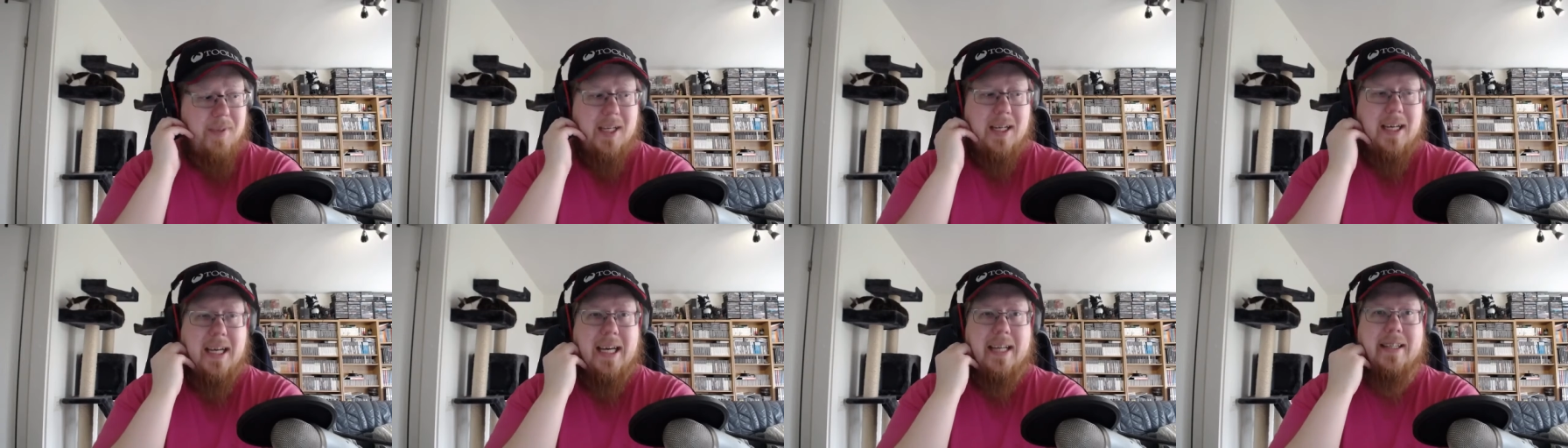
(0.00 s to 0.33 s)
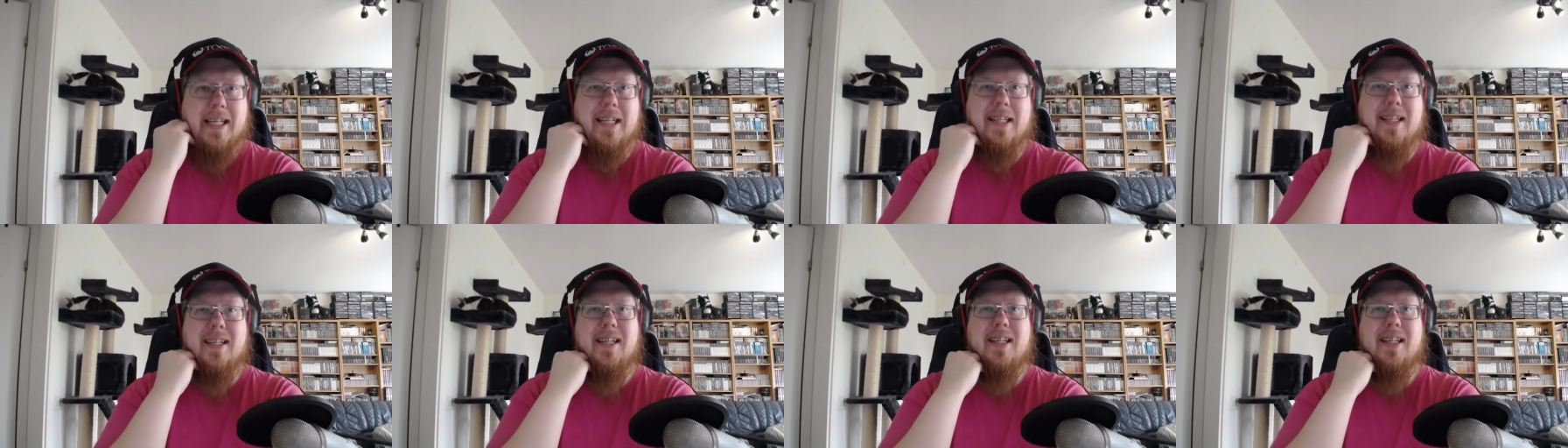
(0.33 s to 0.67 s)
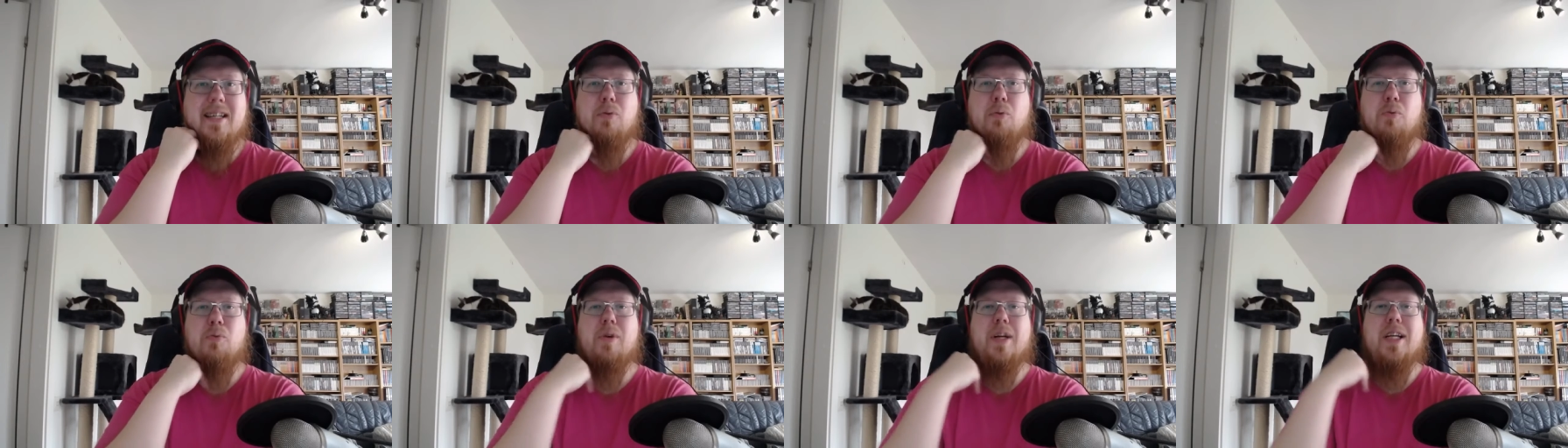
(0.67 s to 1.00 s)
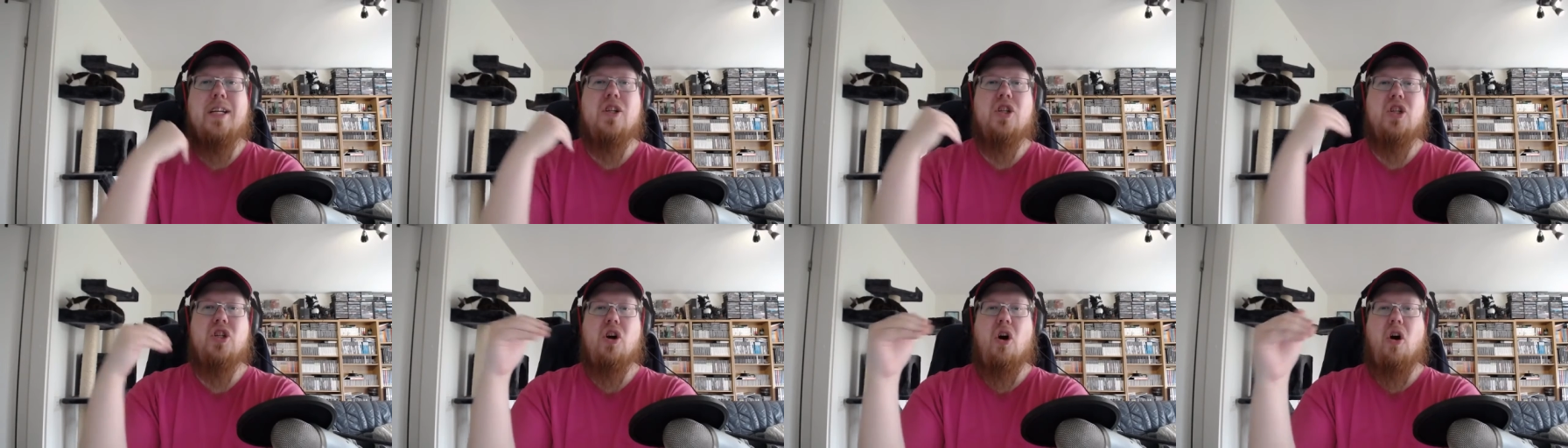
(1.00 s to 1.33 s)
and then they need to
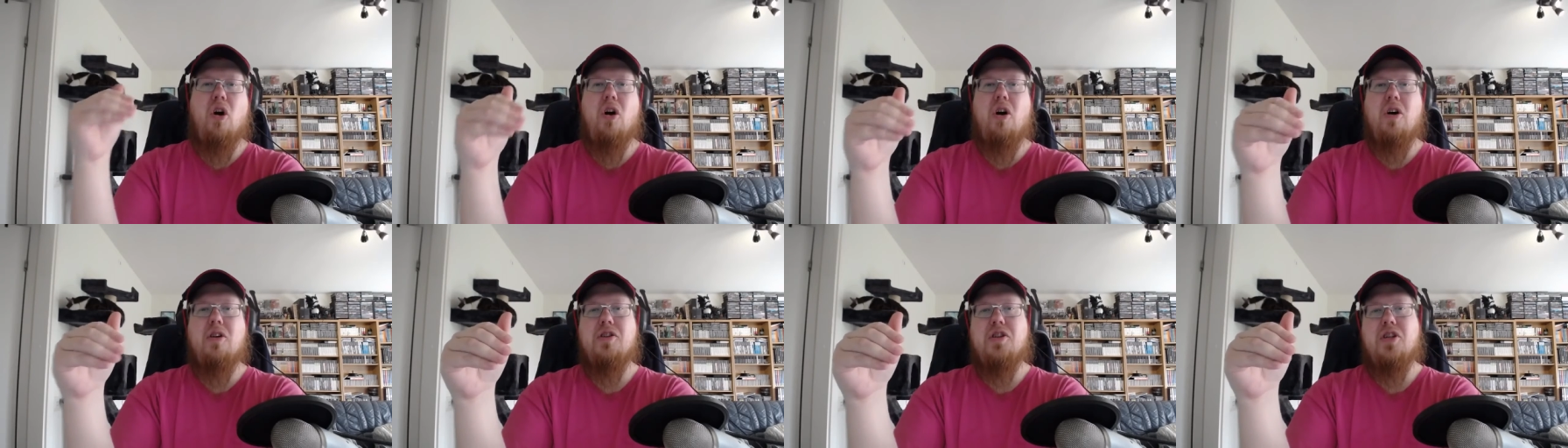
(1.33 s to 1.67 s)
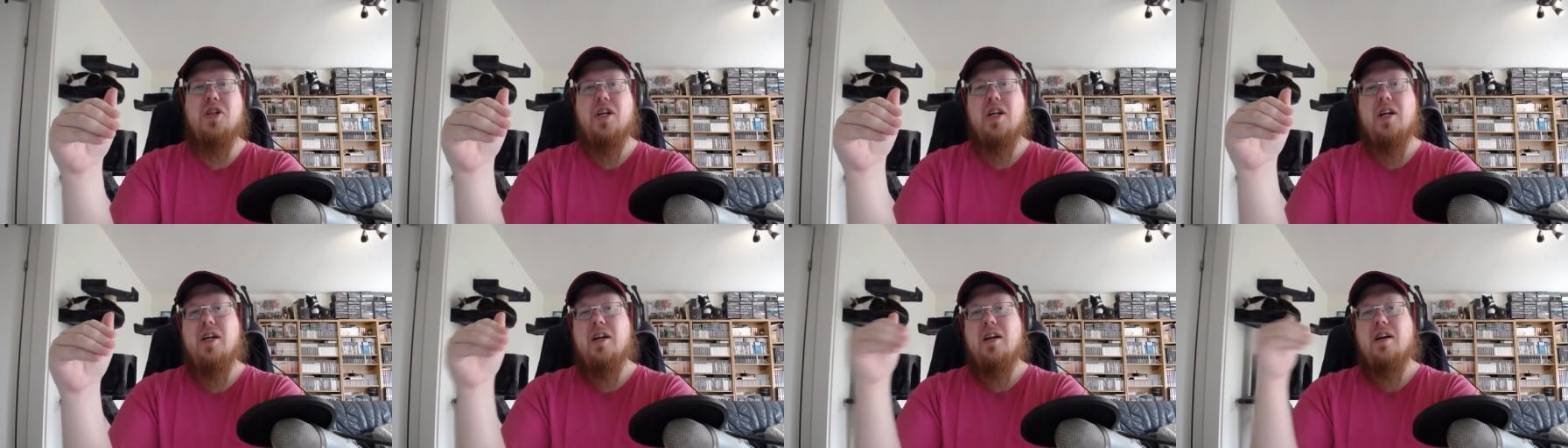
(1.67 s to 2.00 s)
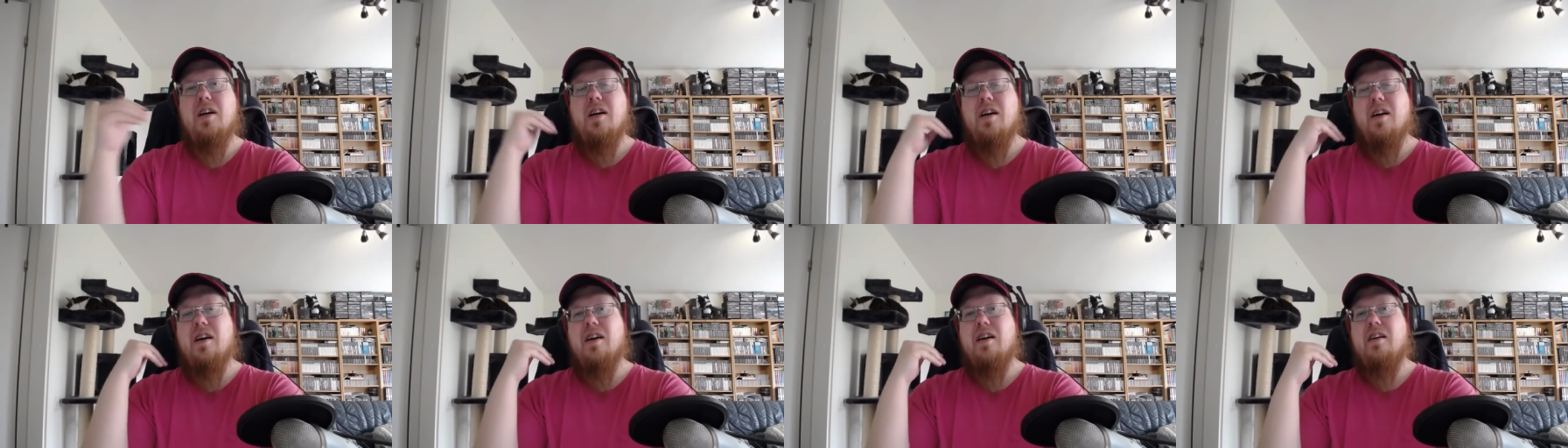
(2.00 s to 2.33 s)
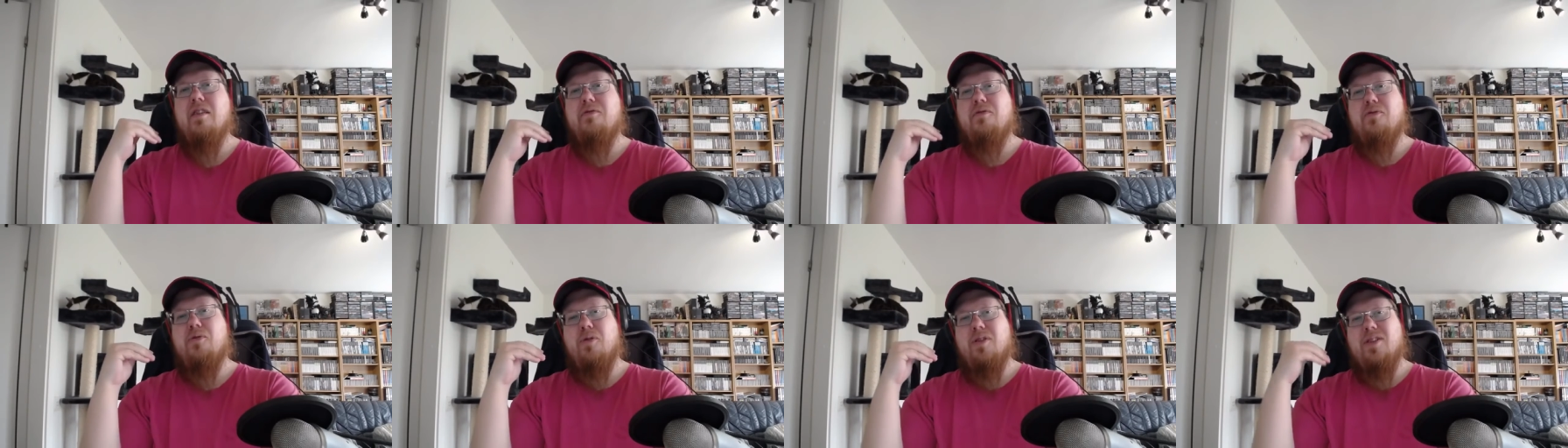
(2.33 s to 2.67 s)
recharge
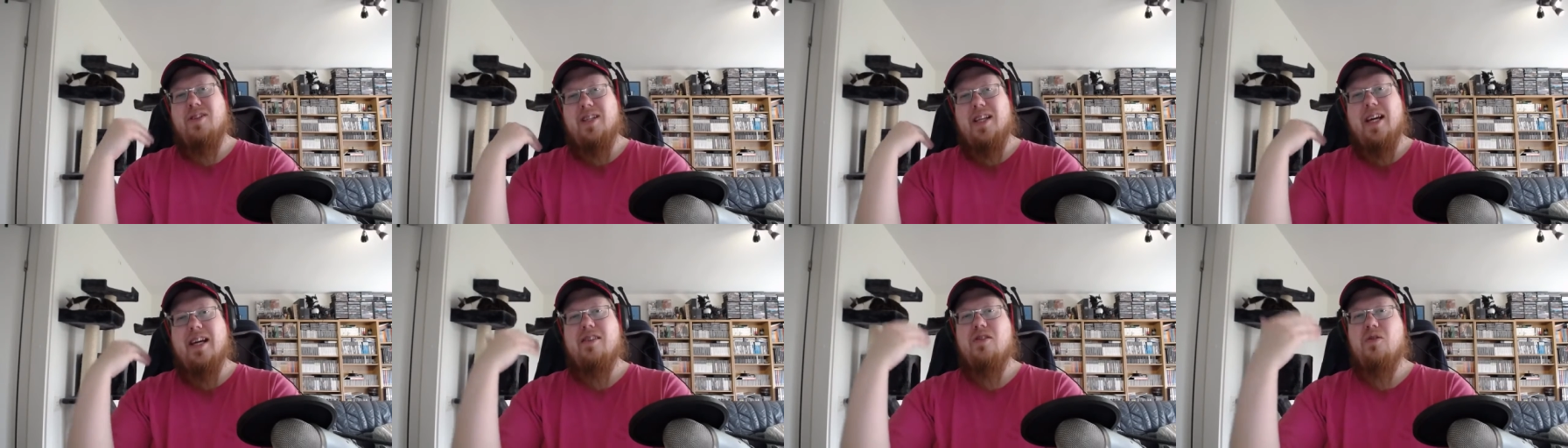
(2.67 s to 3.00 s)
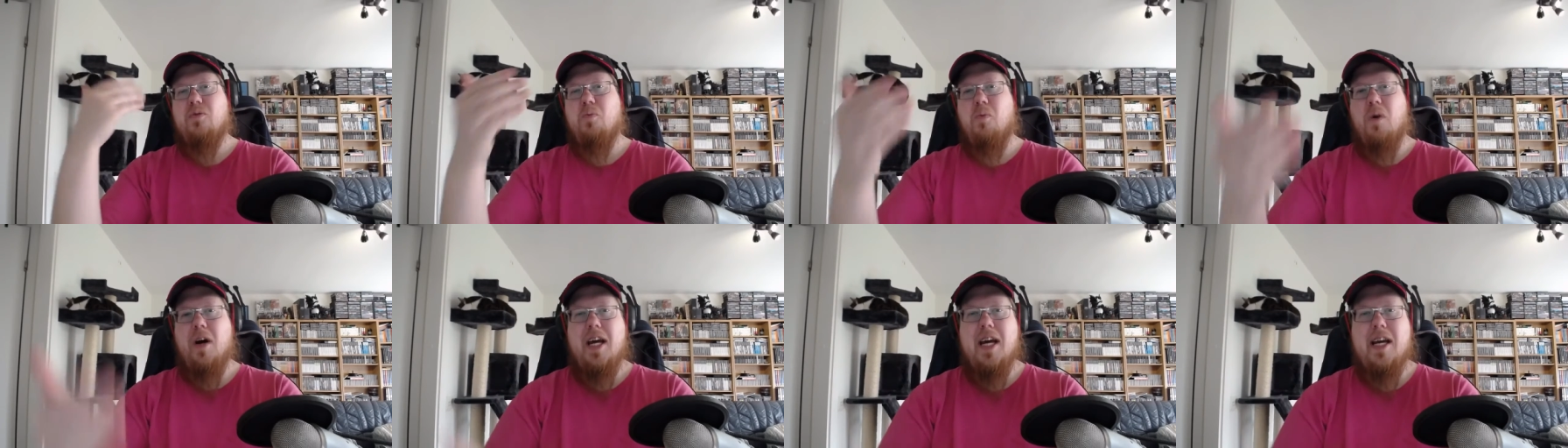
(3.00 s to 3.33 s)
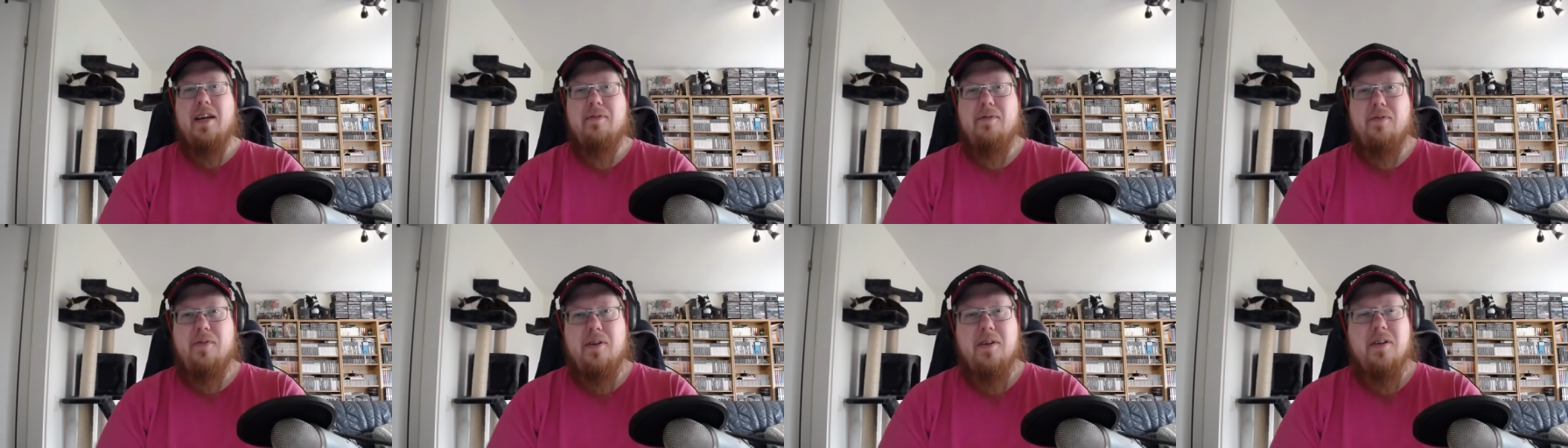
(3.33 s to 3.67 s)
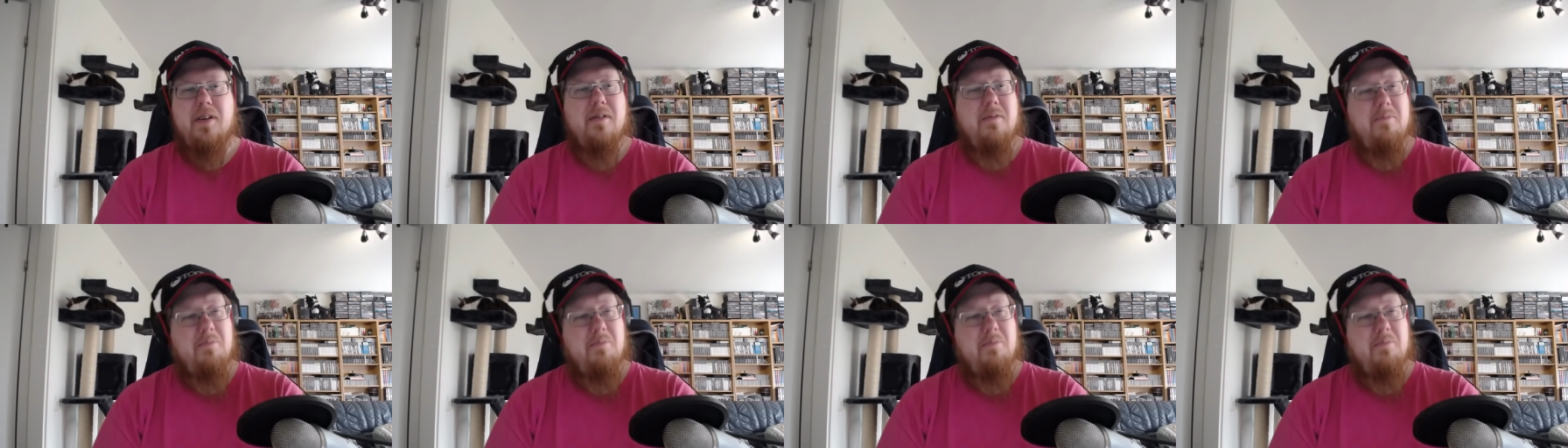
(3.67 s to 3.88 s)
for the next wave.